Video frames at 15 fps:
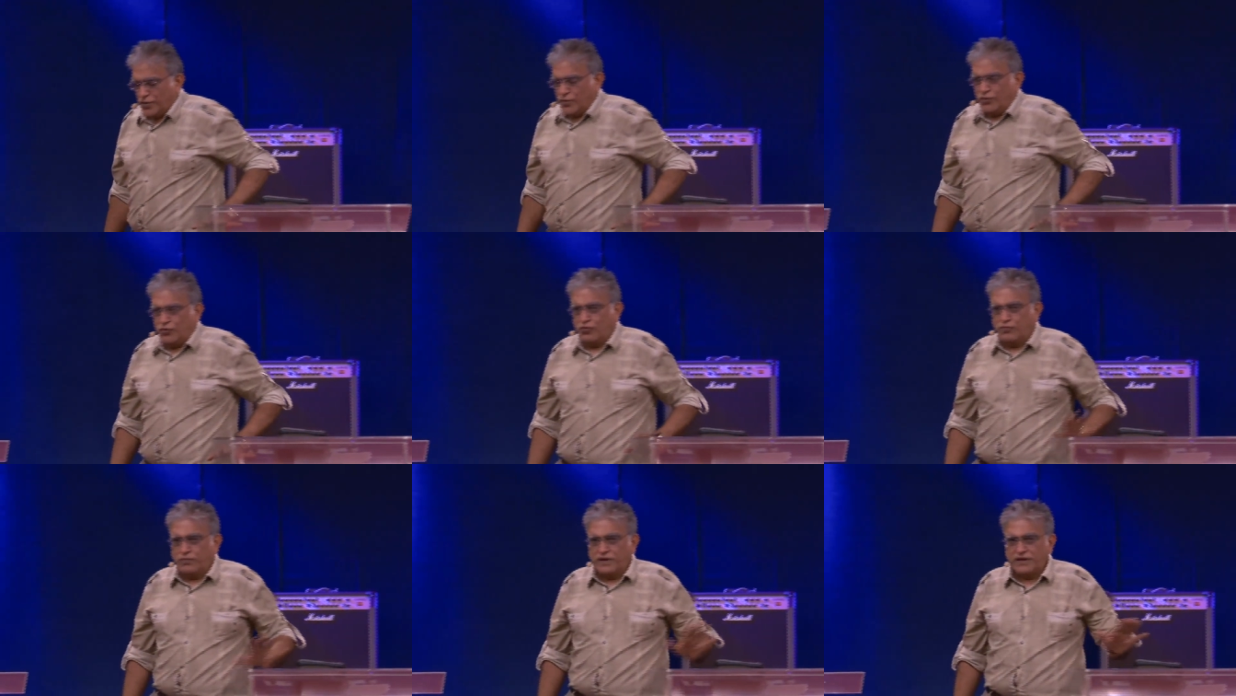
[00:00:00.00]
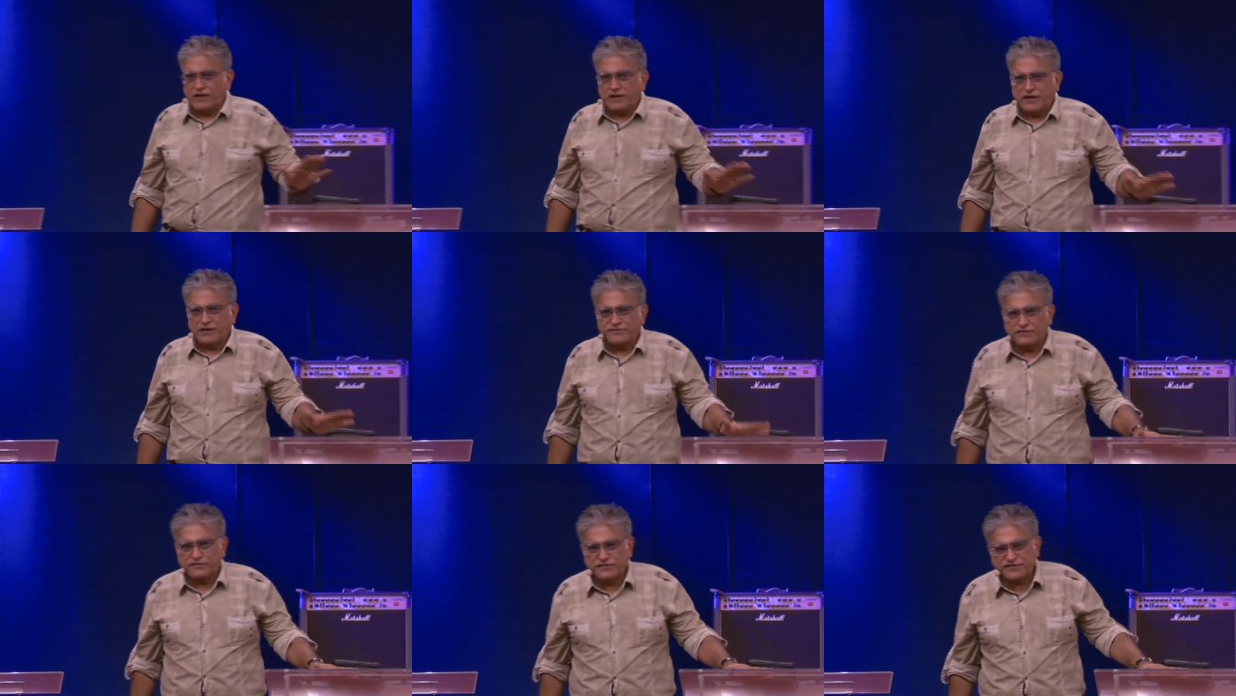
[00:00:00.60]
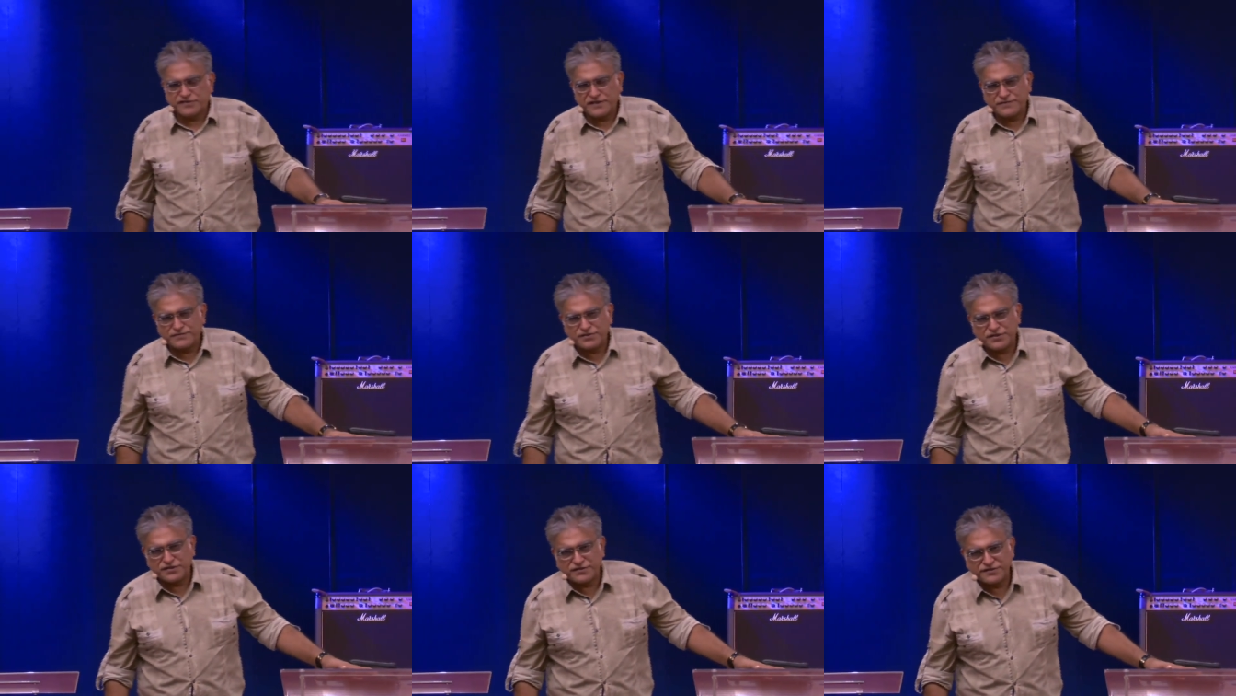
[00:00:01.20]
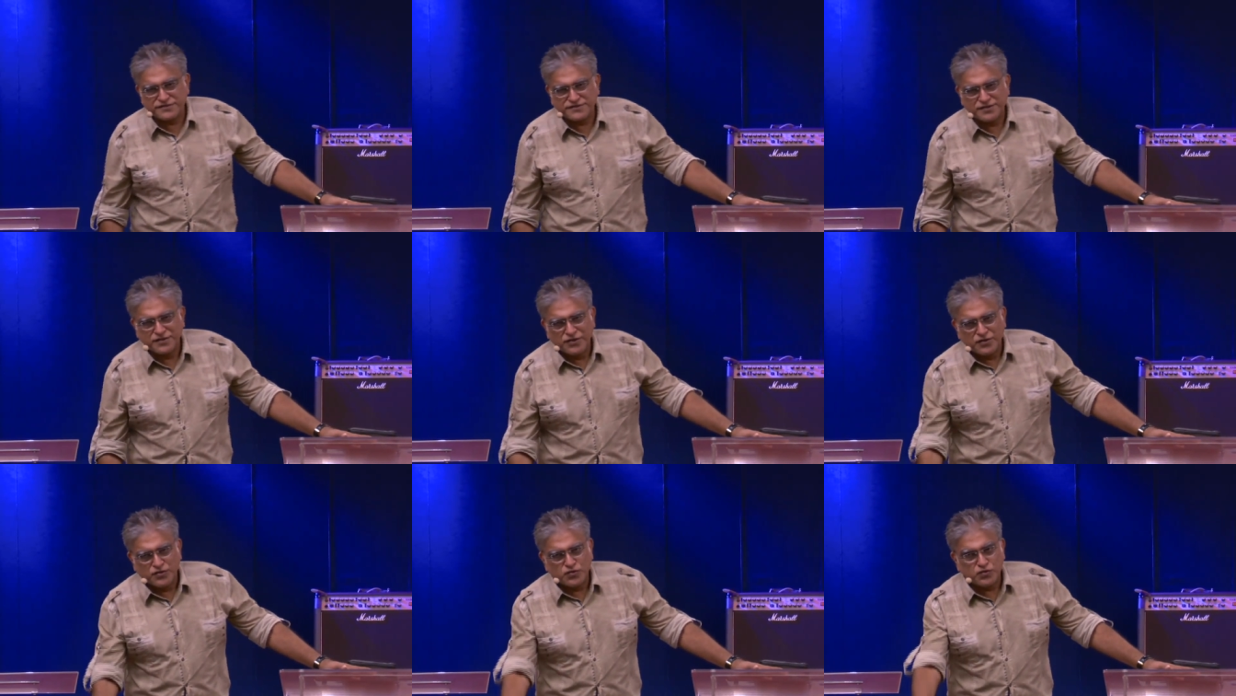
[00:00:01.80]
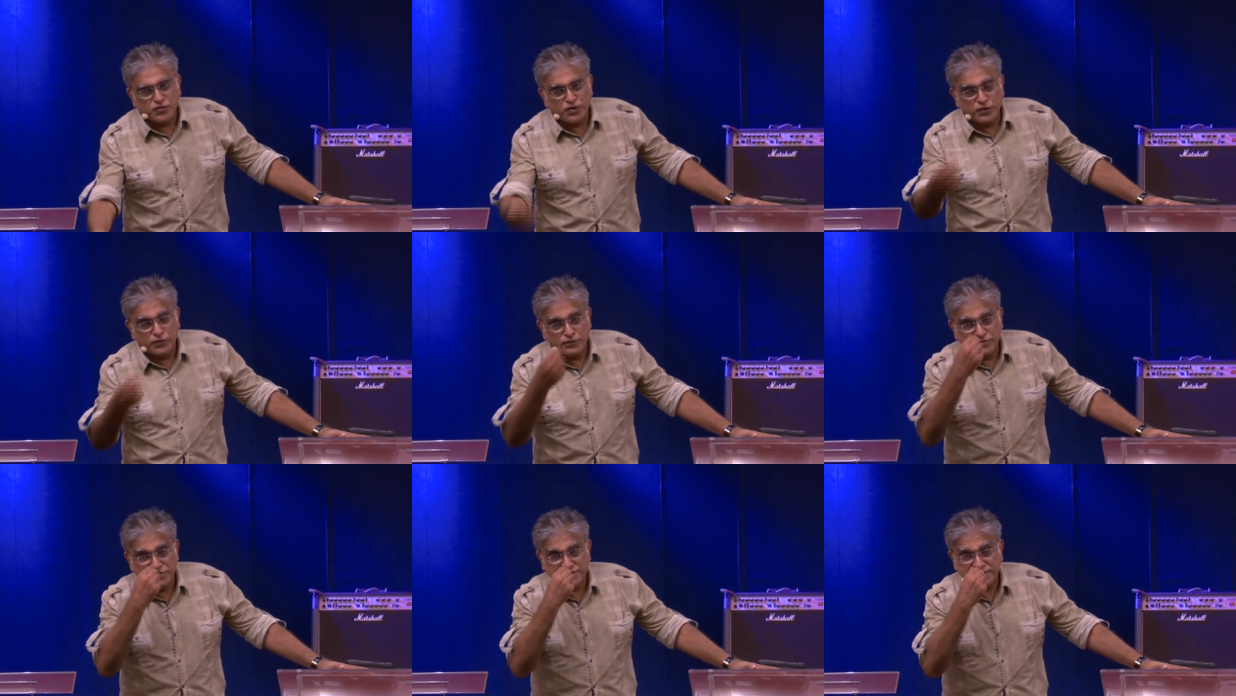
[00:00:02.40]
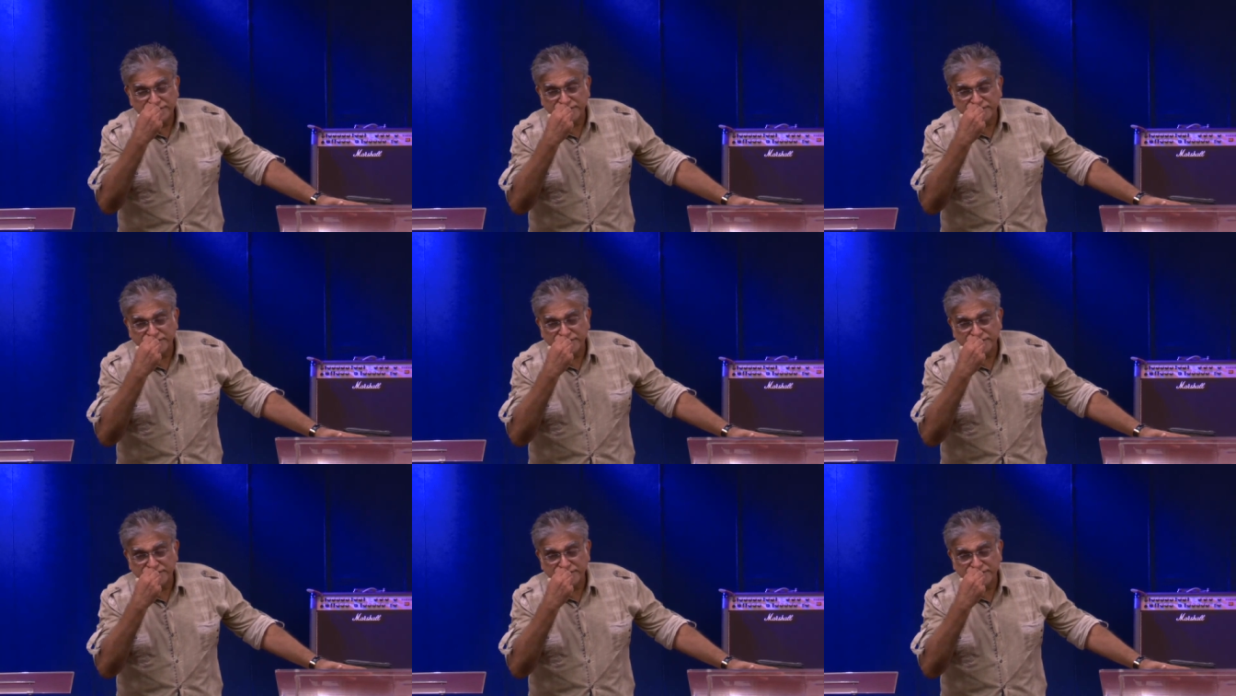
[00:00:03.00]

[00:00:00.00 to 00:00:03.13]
who meditates on the scriptures, who glues the